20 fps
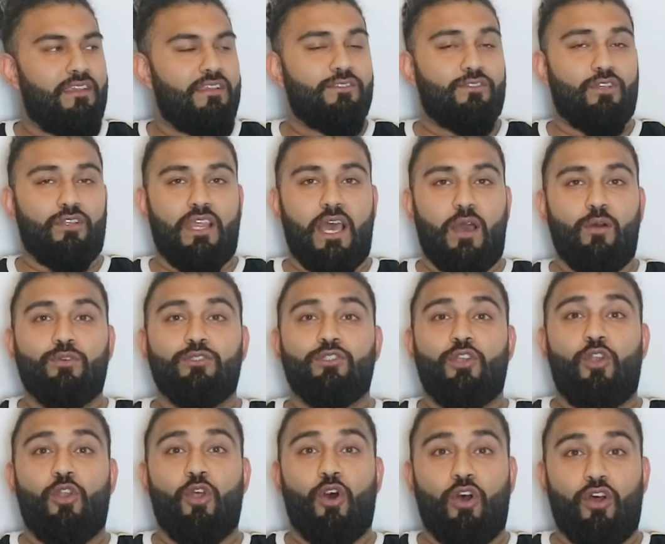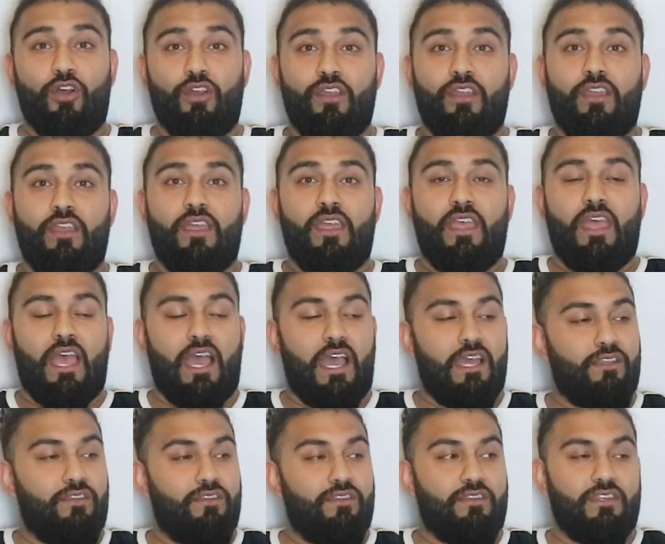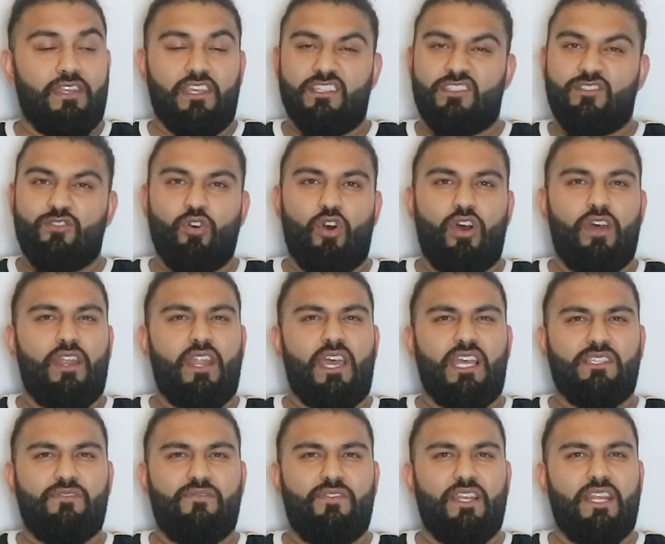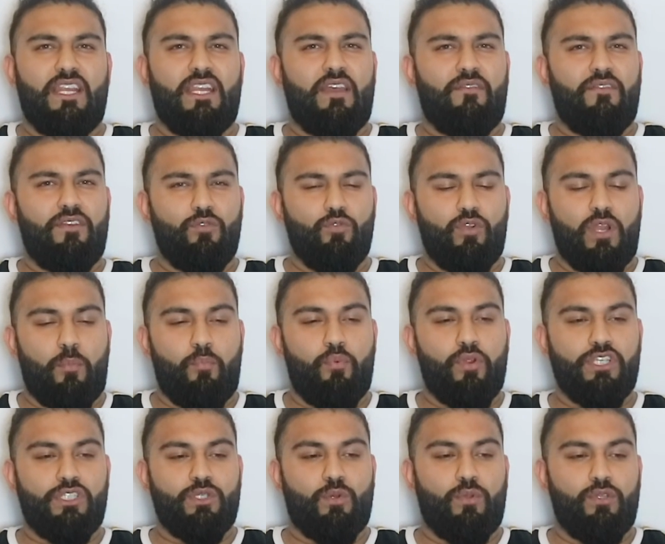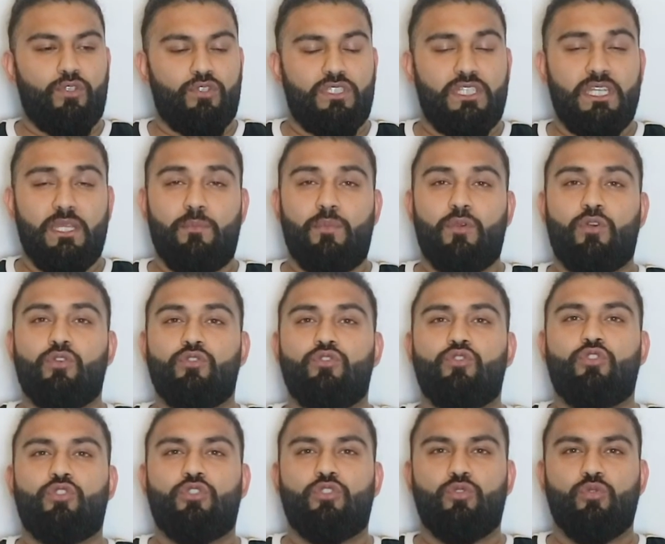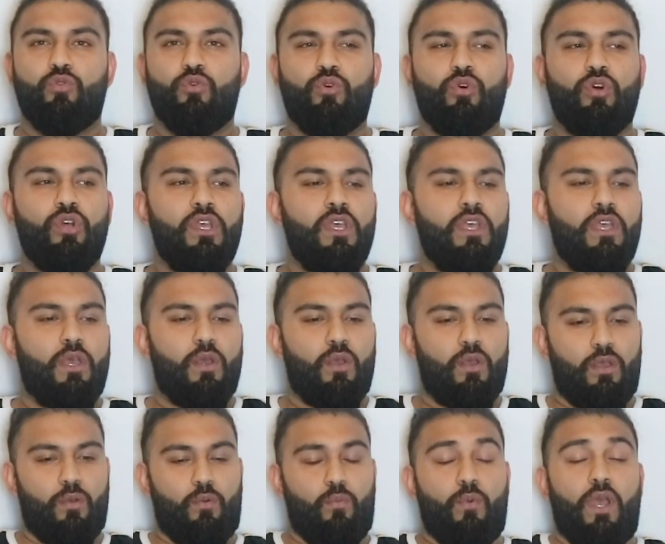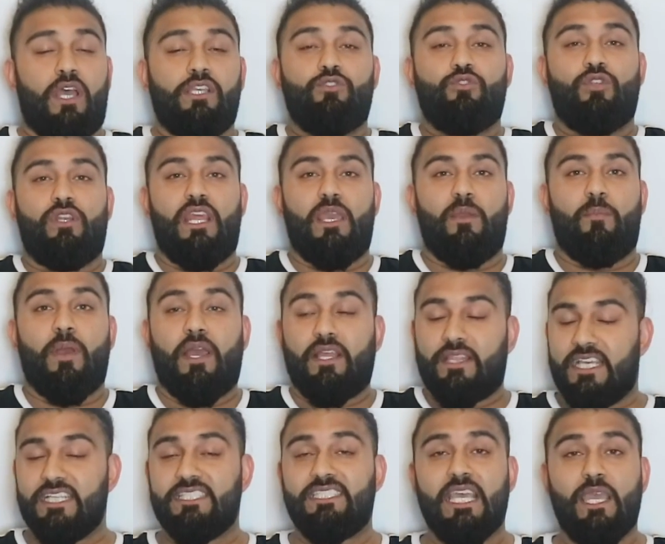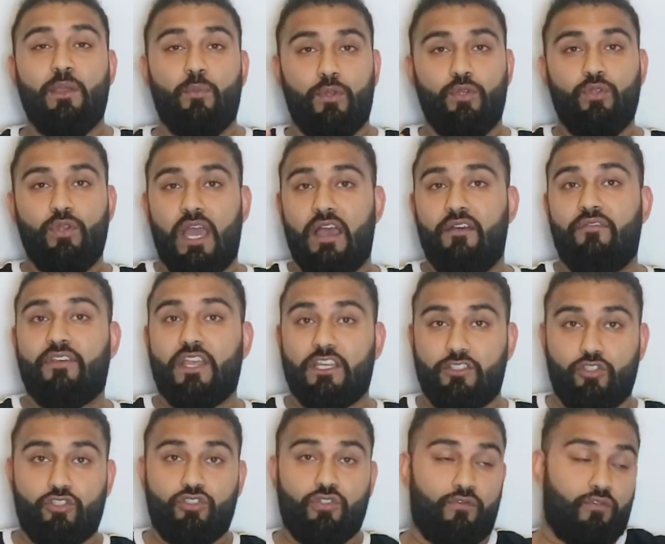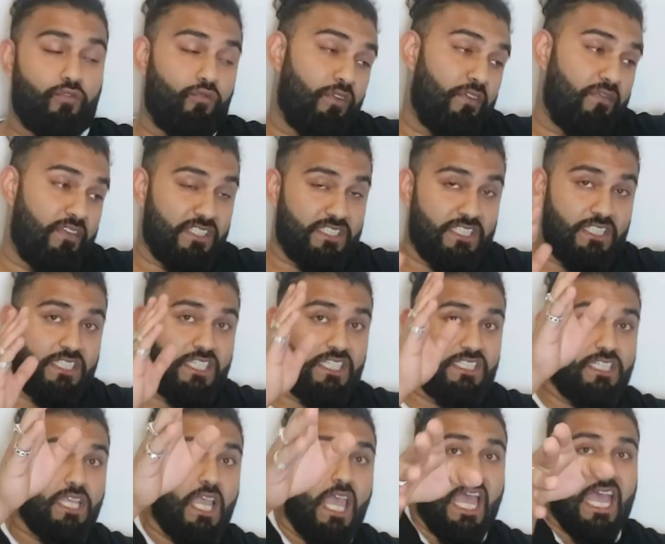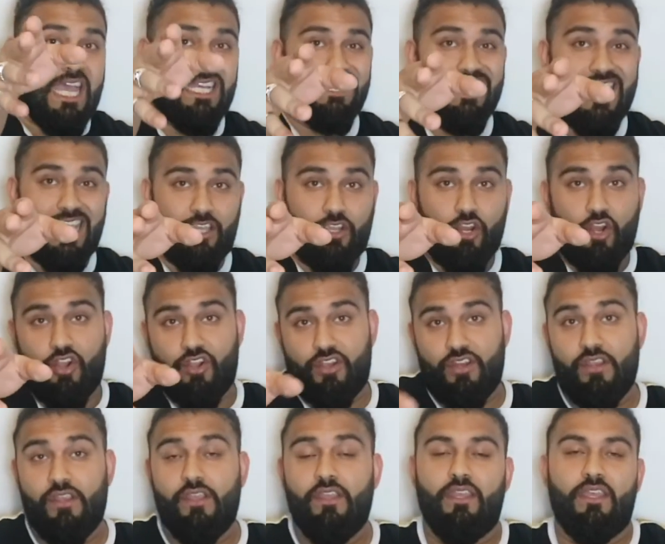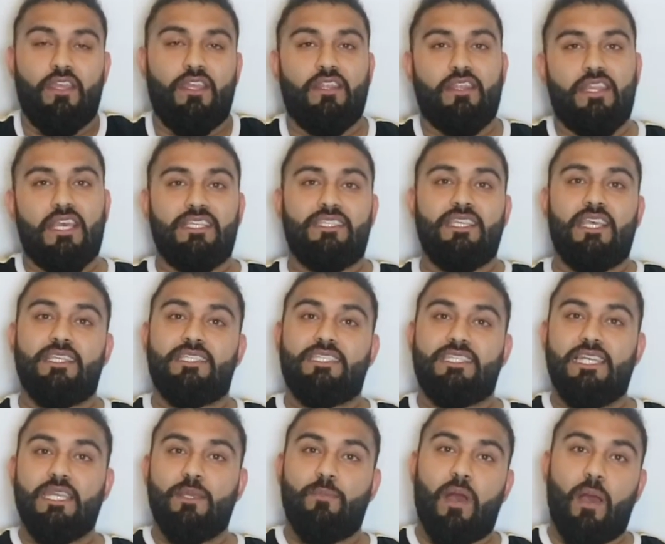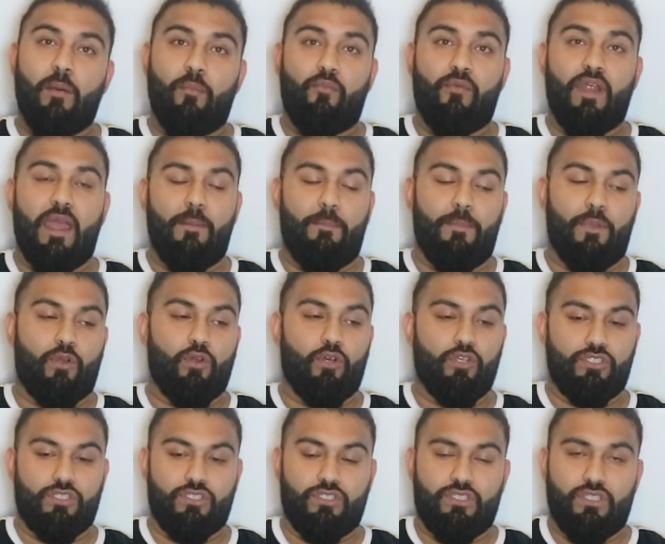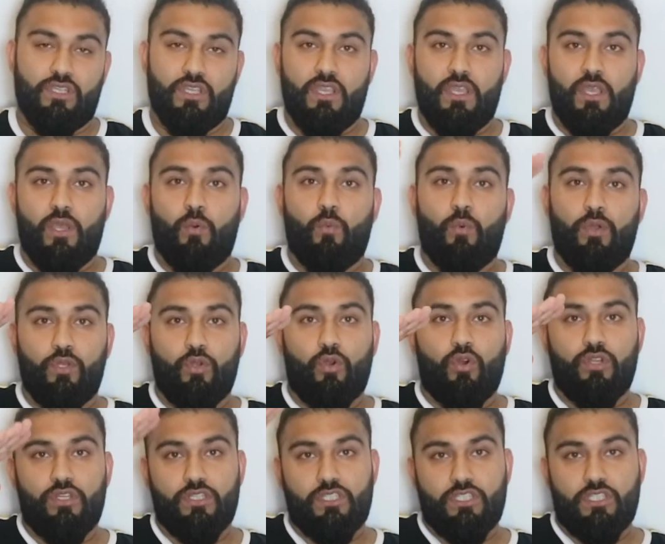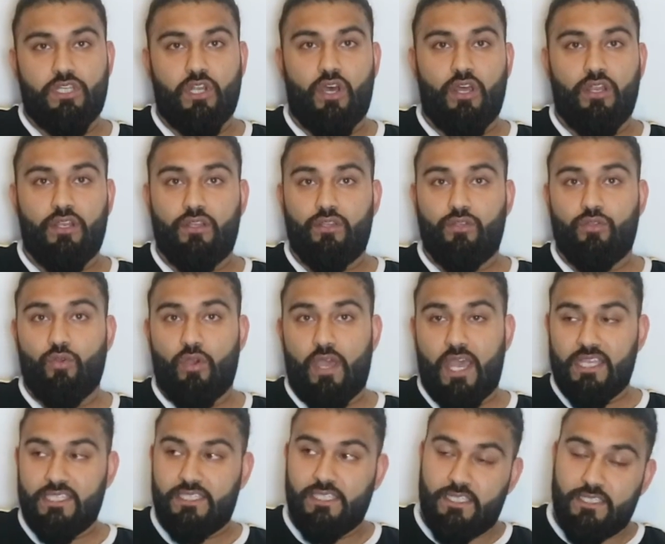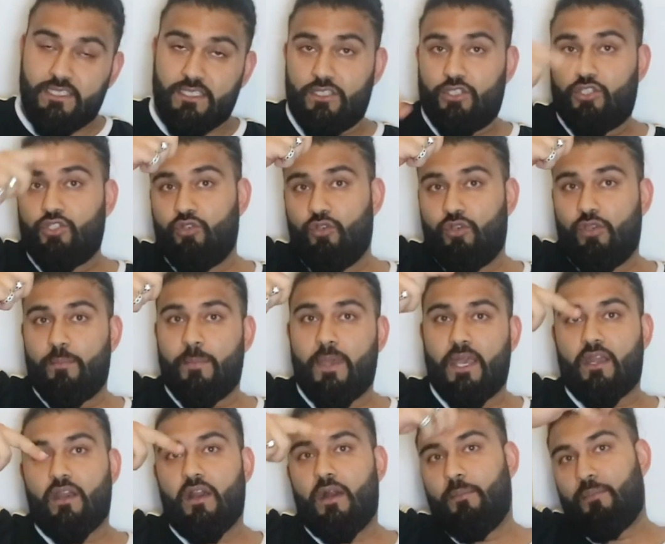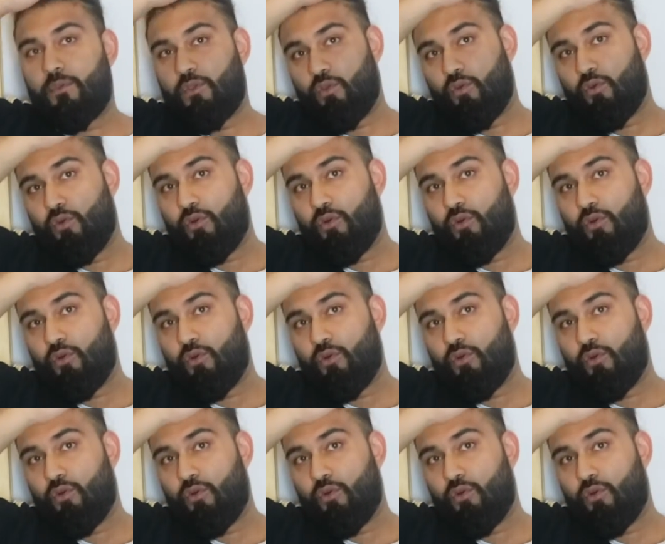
So that was a lot. And it's not a nice feeling having all that pressure when you sleep because you snore as you lay back. They say when you have gastroesophageal reflux disease, hashtag GERD, they say sleep upright, because when you're on a slant, your acid isn't shooting back up.